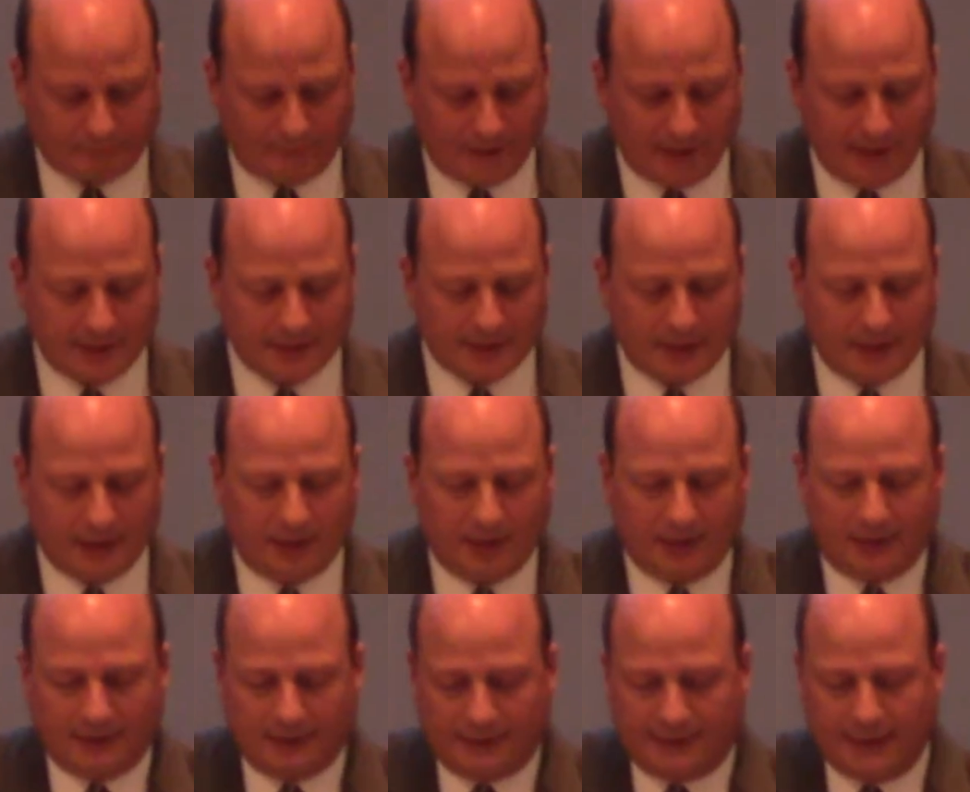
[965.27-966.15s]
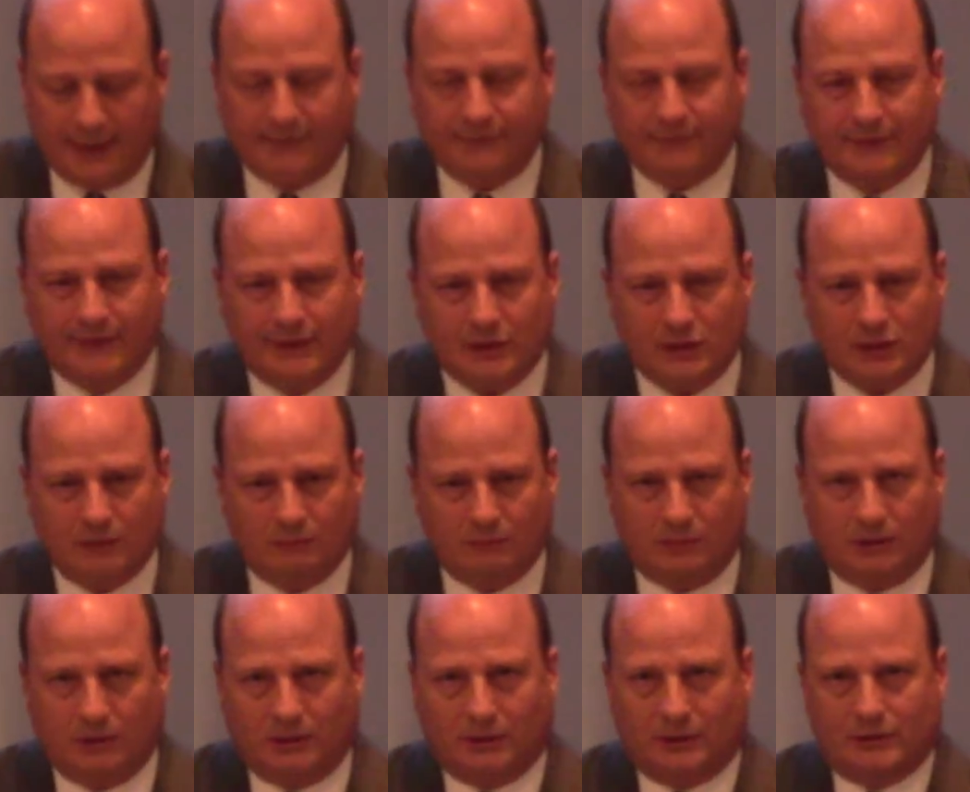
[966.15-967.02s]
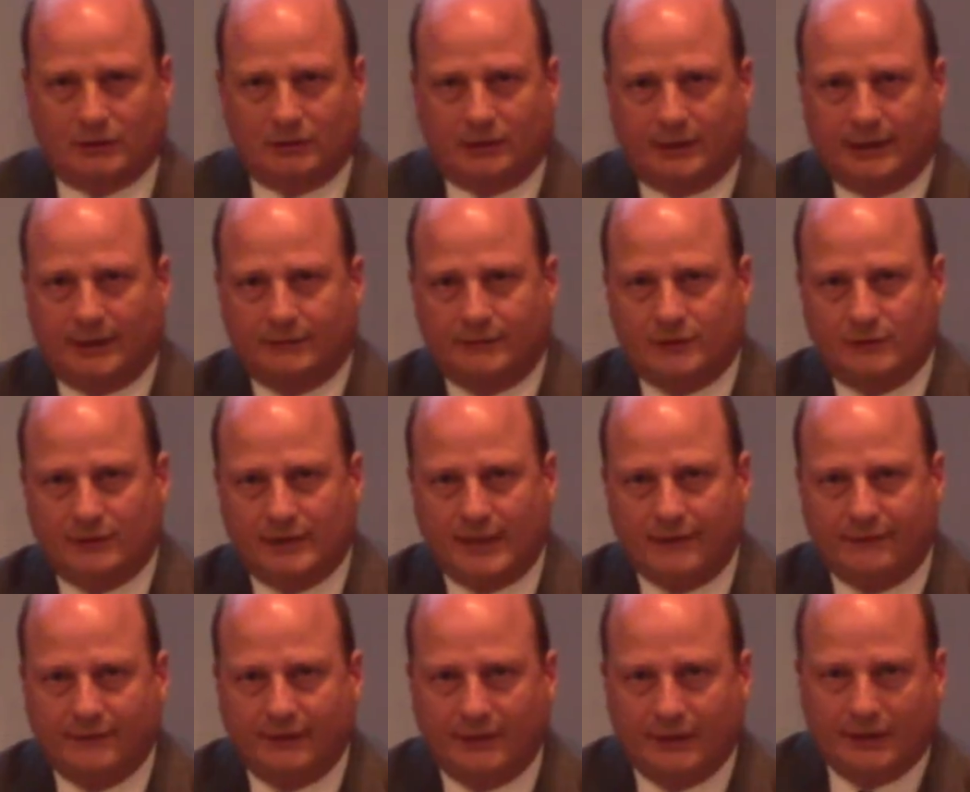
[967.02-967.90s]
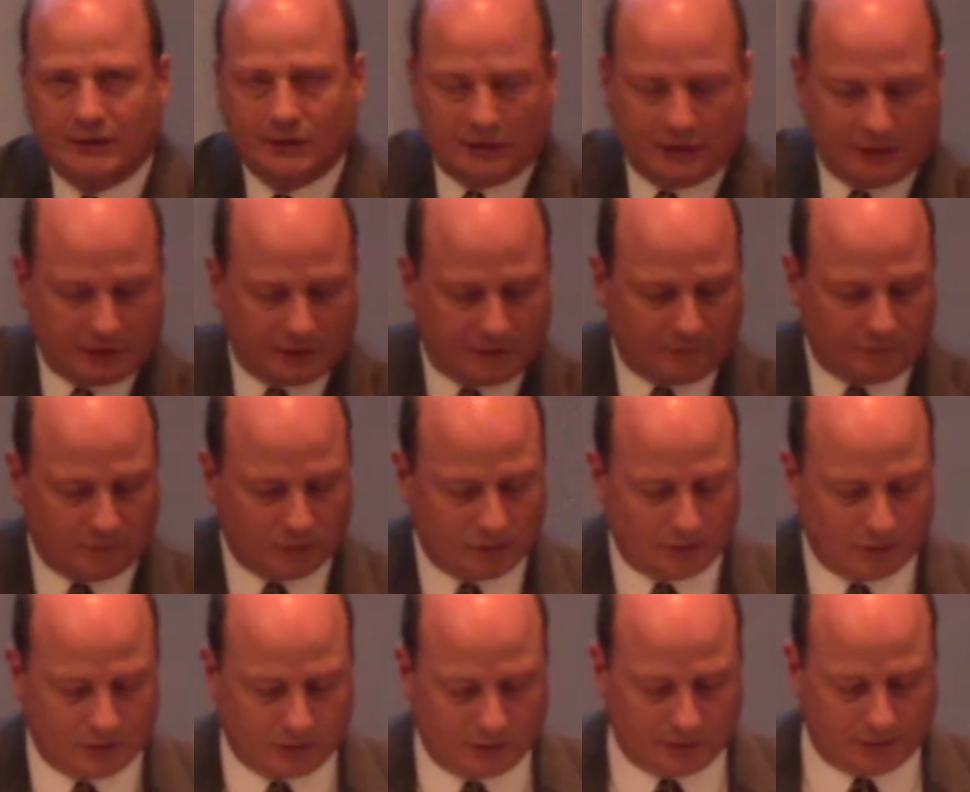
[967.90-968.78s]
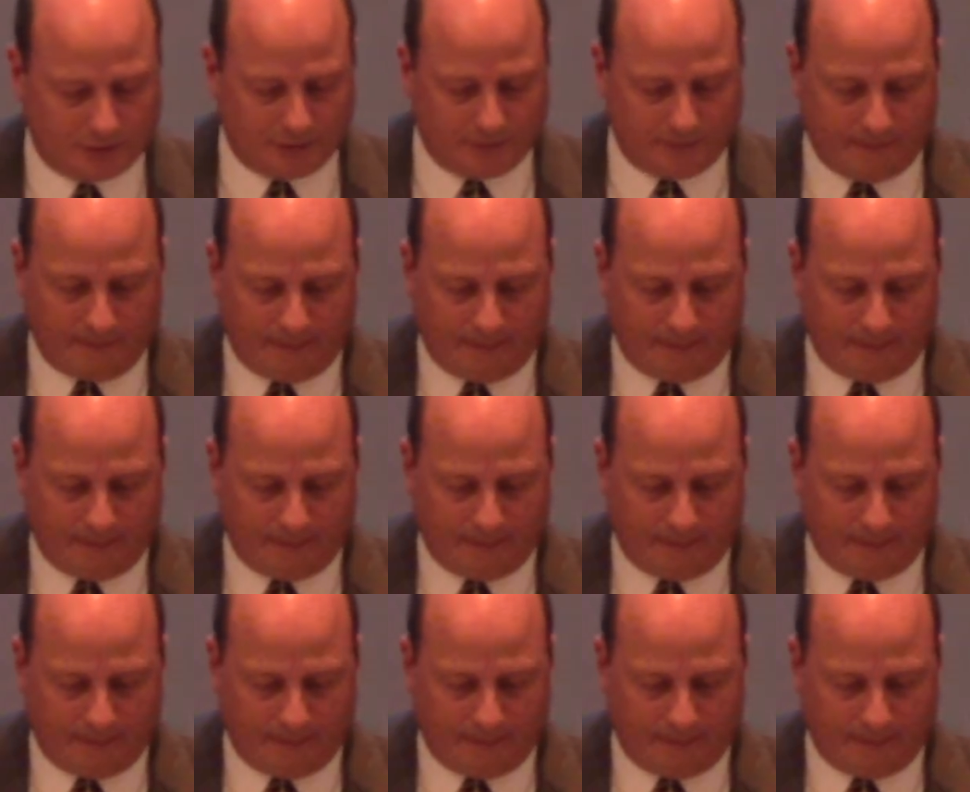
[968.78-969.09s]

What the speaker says: It's a definition book, so it gives you definitions of words.